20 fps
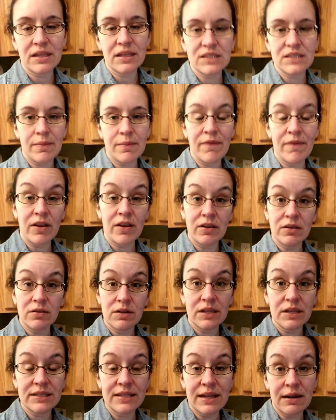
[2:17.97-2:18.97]
in some of their
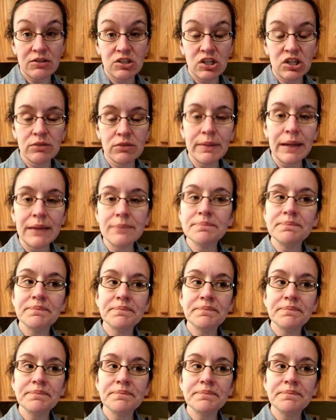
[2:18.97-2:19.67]
units now too, but